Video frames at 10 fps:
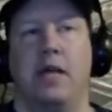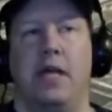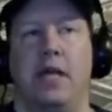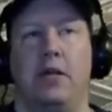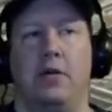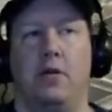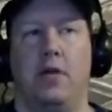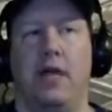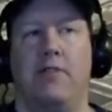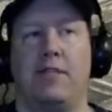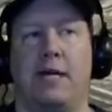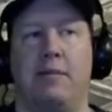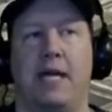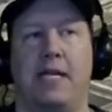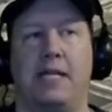it'll every
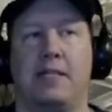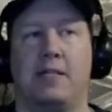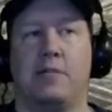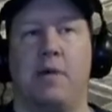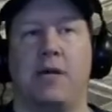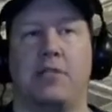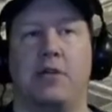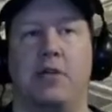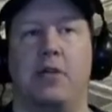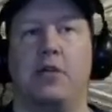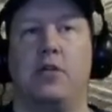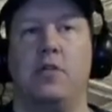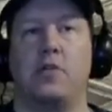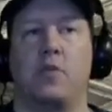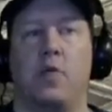time I hit this monster, it'll
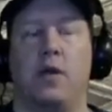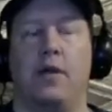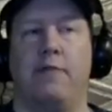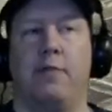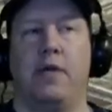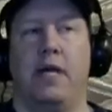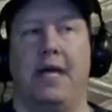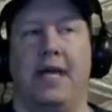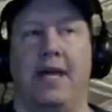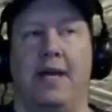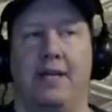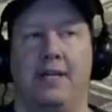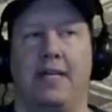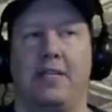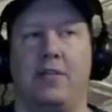use one of them and
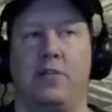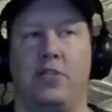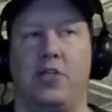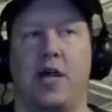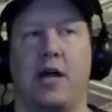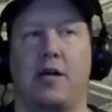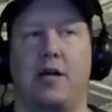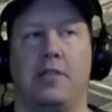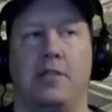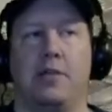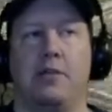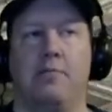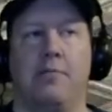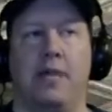like do a shotgun to him.